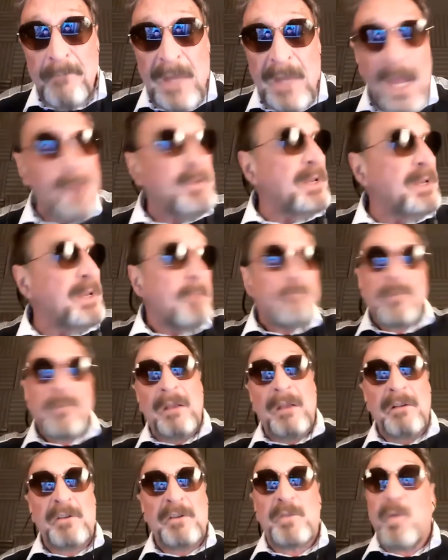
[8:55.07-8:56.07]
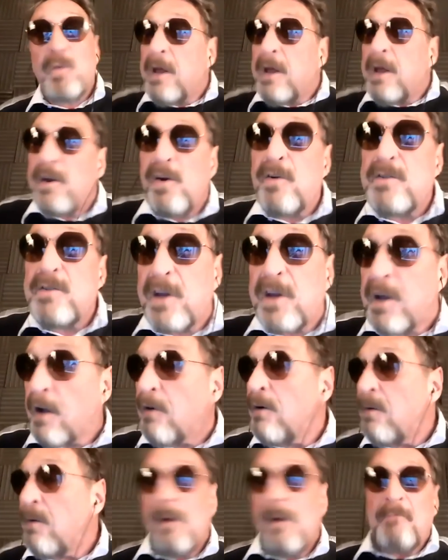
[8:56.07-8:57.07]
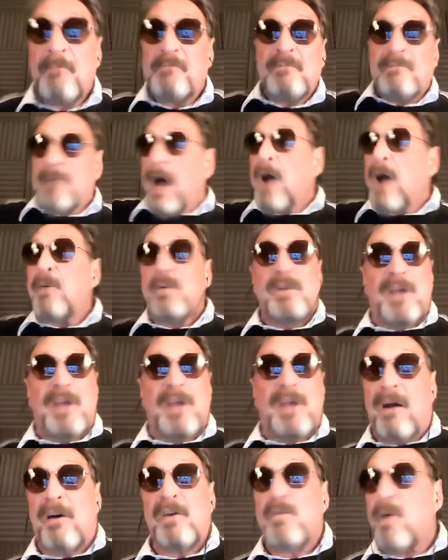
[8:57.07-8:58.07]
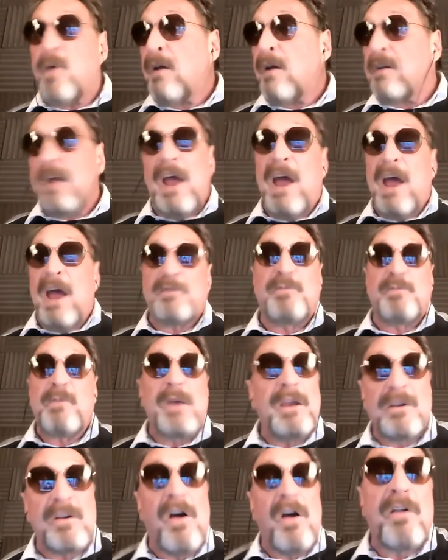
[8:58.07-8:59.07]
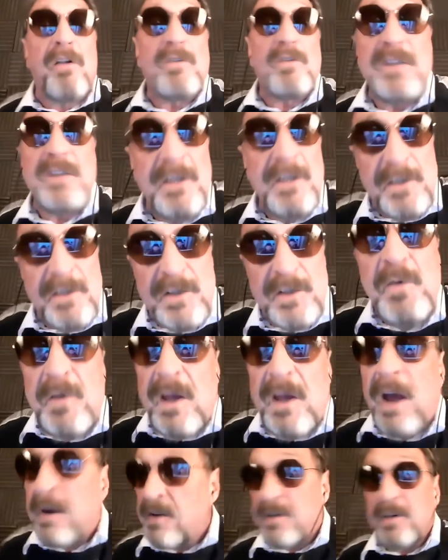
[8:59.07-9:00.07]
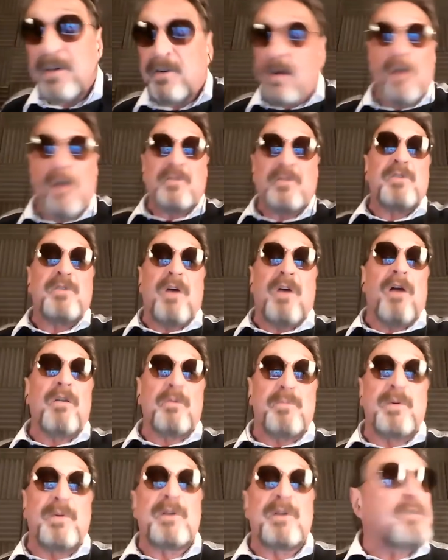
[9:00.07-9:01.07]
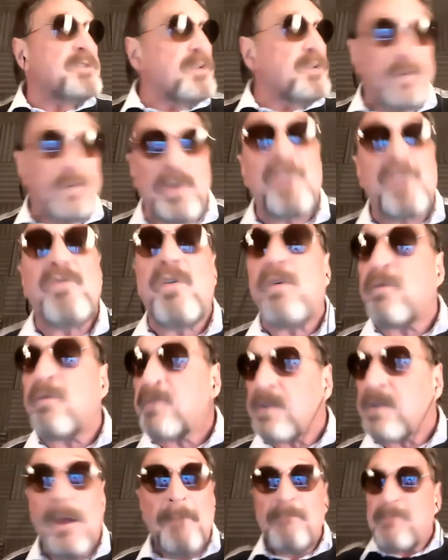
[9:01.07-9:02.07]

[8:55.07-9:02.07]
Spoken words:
I mean, 20 years ago, I would carry around $500,000 in a suitcase and $100 bills or euros.